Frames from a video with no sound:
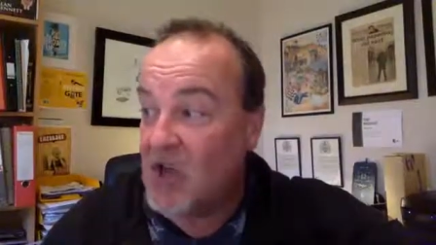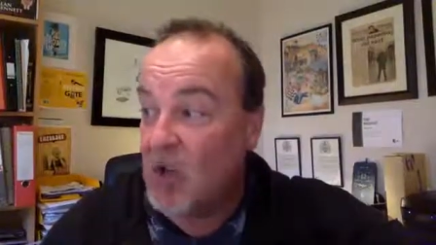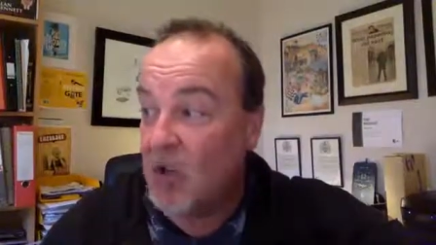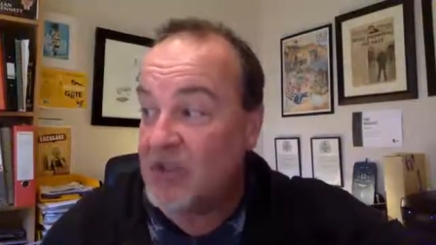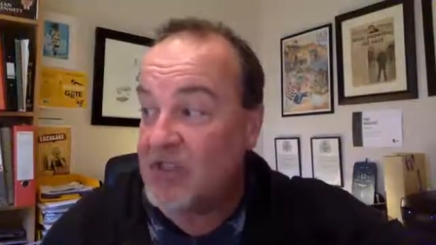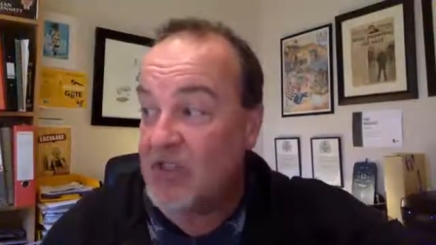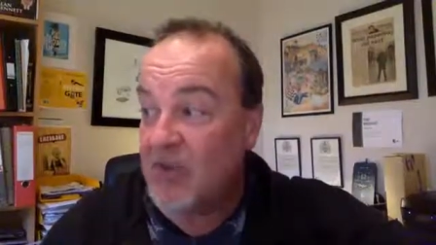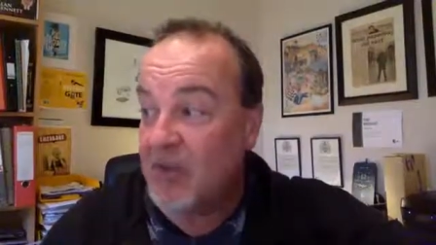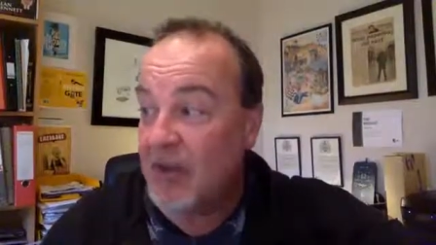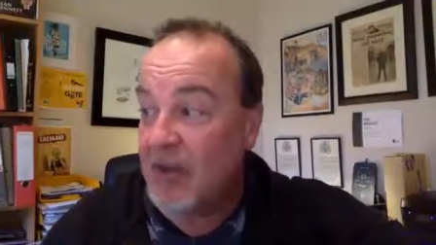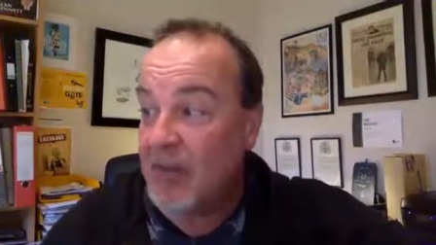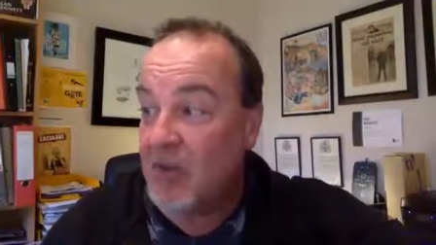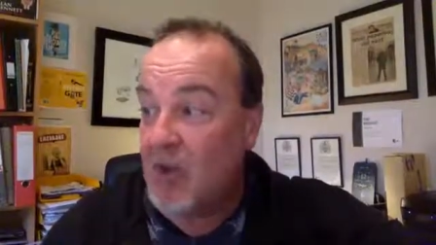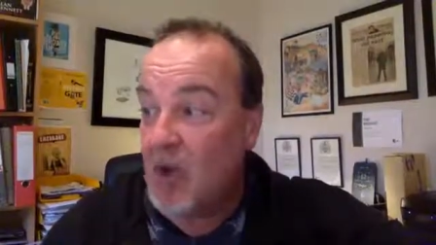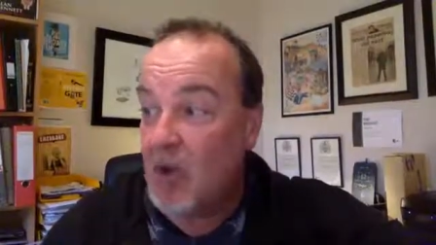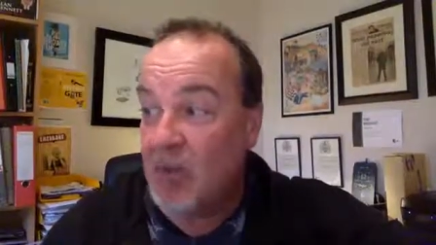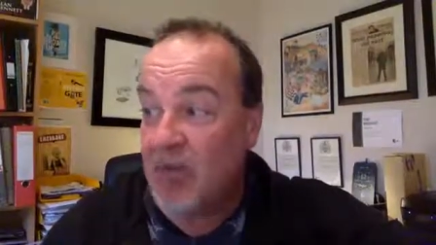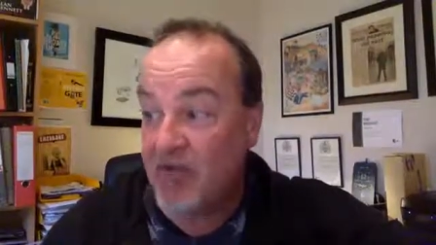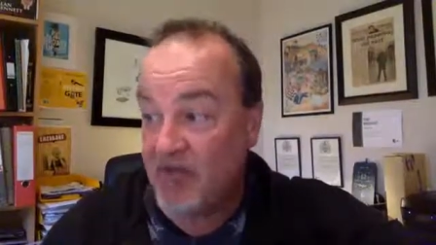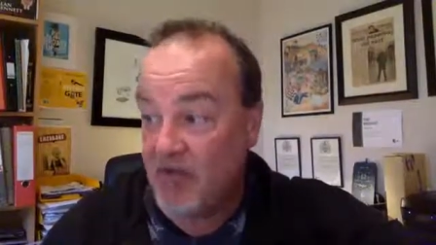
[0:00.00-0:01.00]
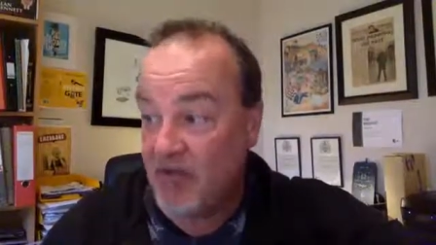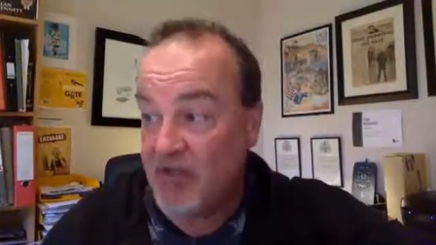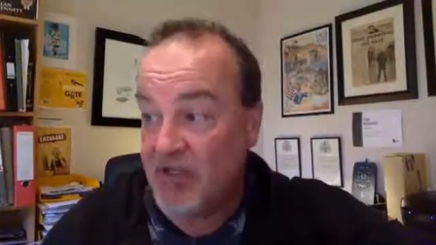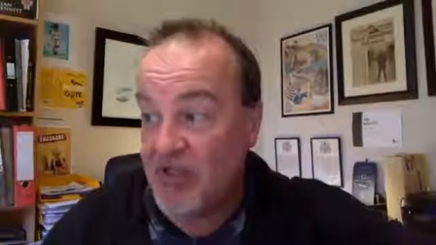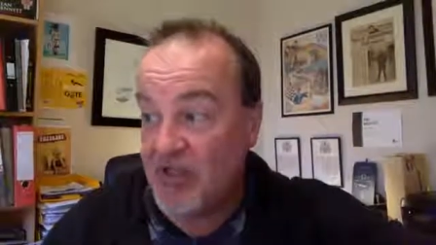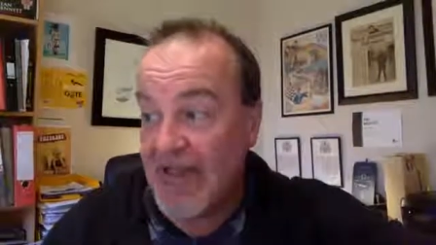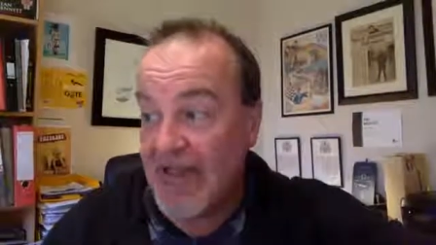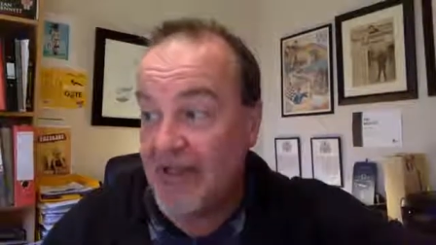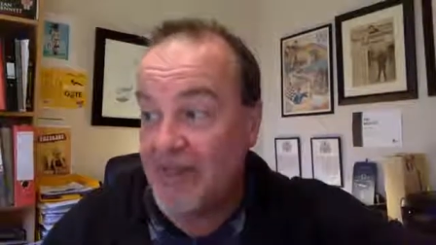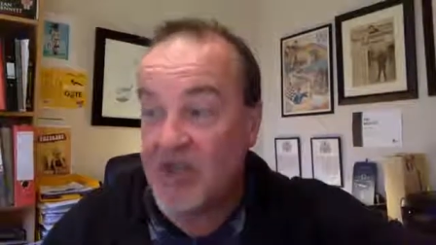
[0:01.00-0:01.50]
which had been bombed a few
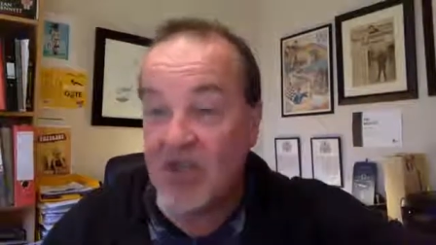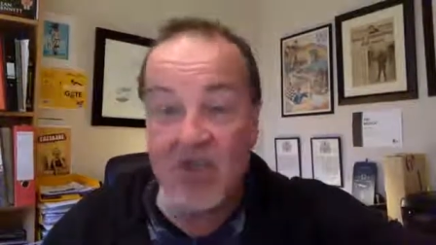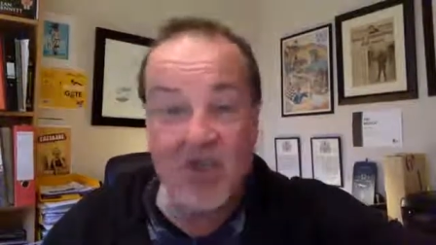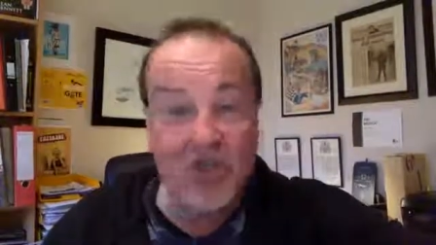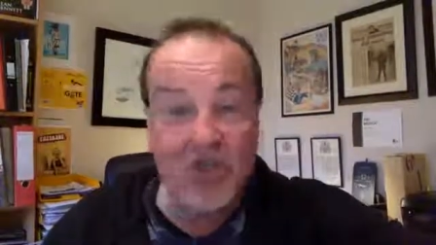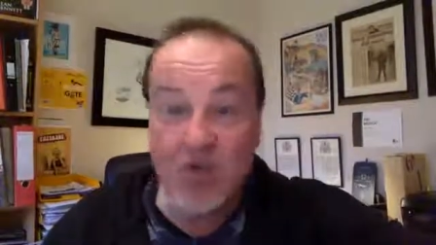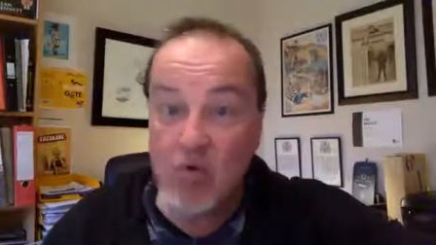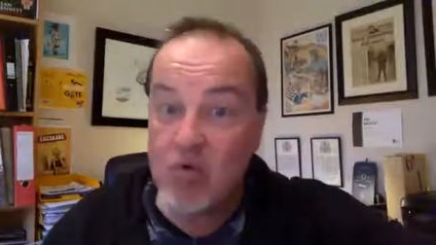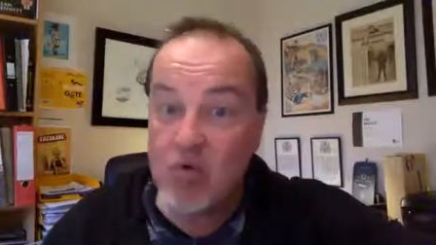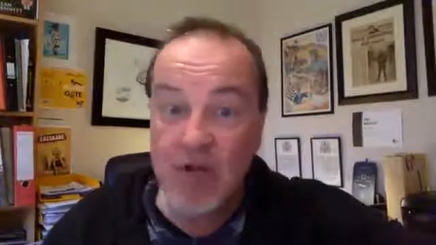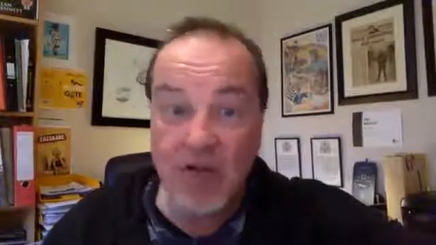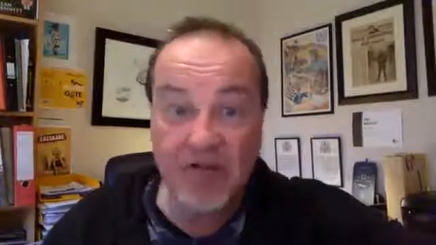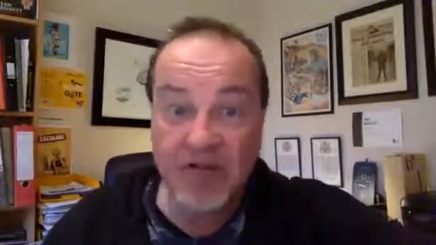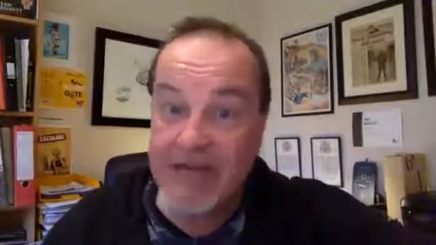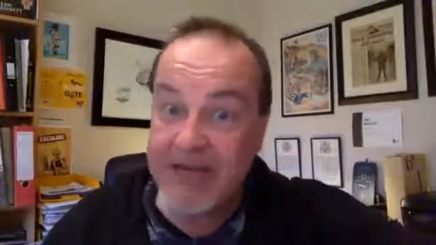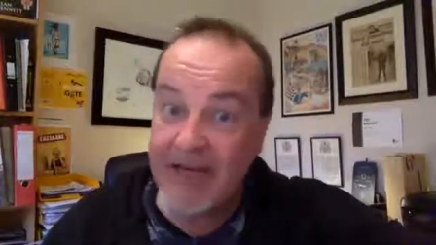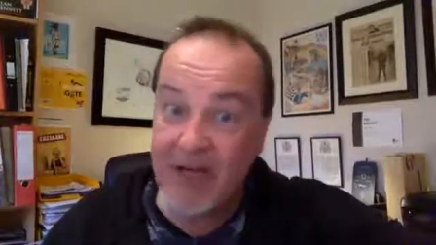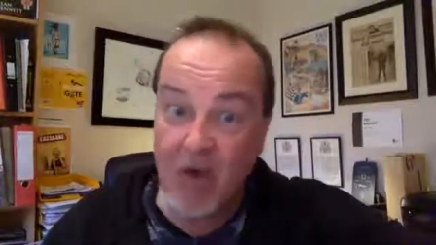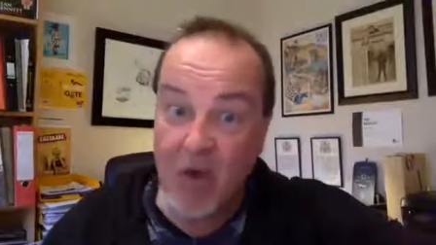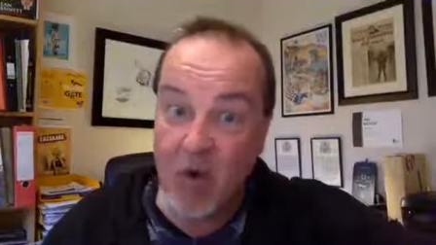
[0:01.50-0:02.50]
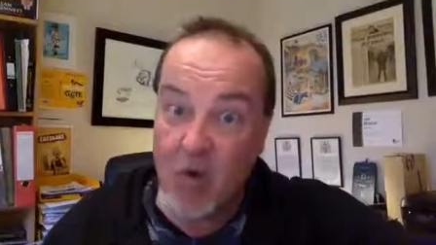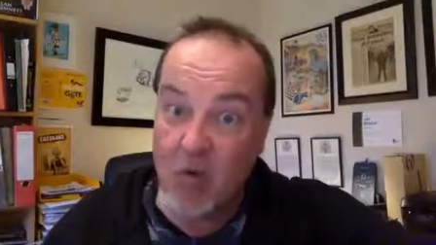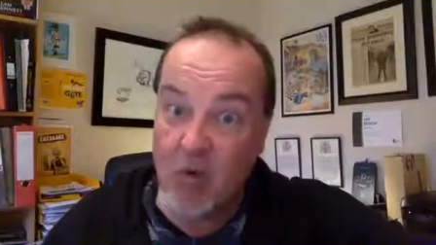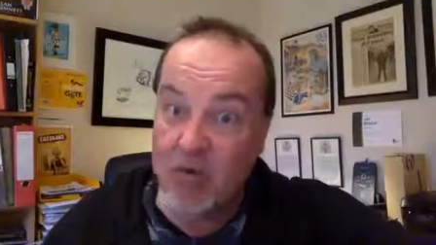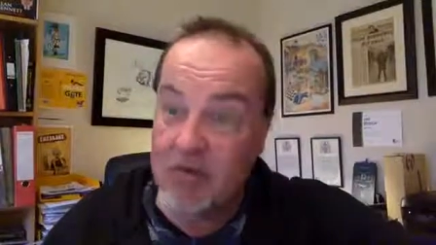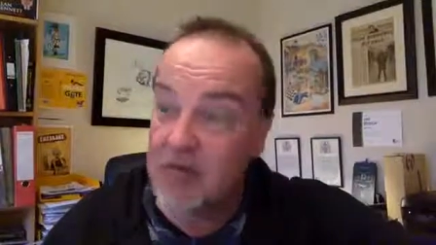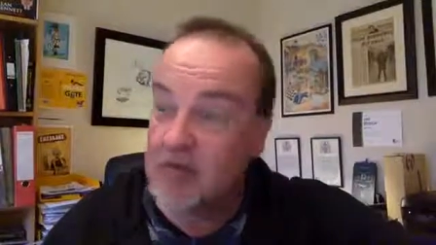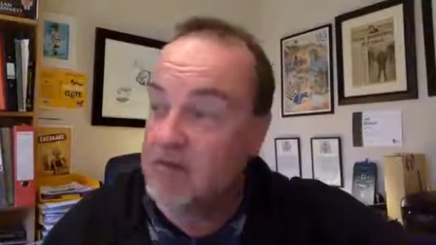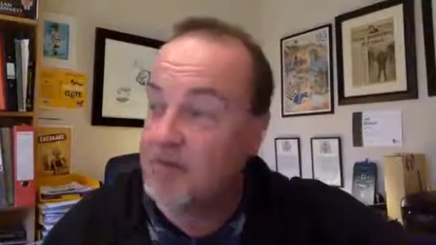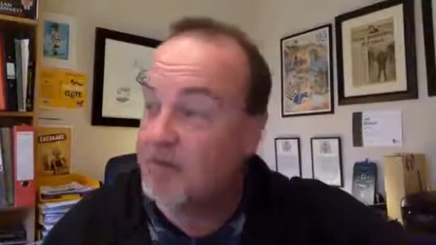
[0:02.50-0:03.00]
times and sold lovely
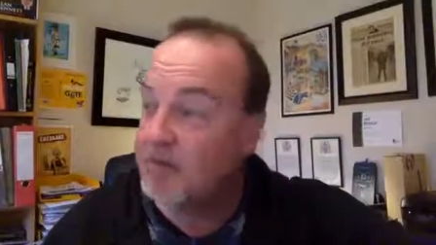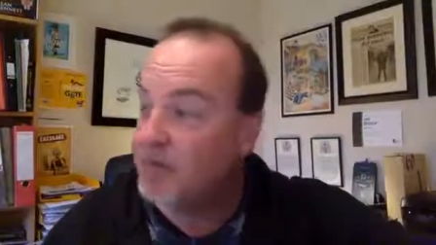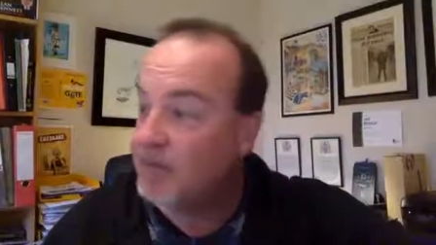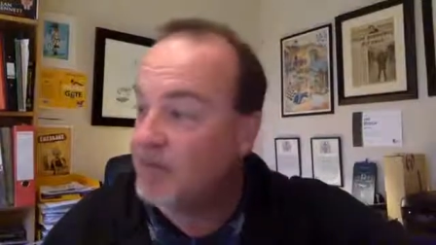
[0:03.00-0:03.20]
clothes.